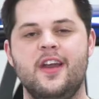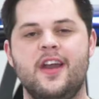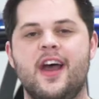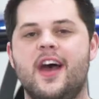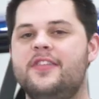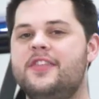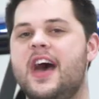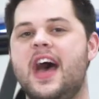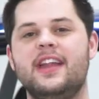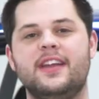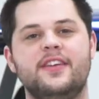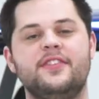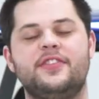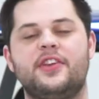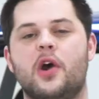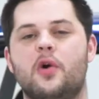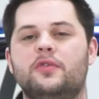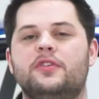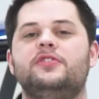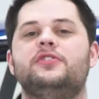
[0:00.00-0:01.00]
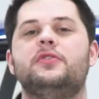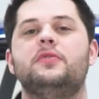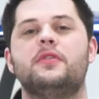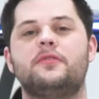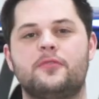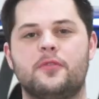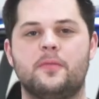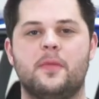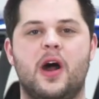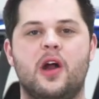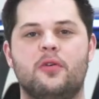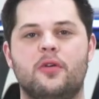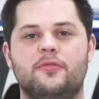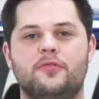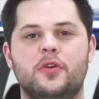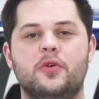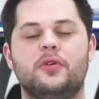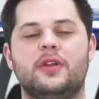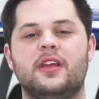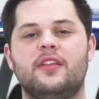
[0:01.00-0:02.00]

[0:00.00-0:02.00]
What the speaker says: And that is going to do it for my review and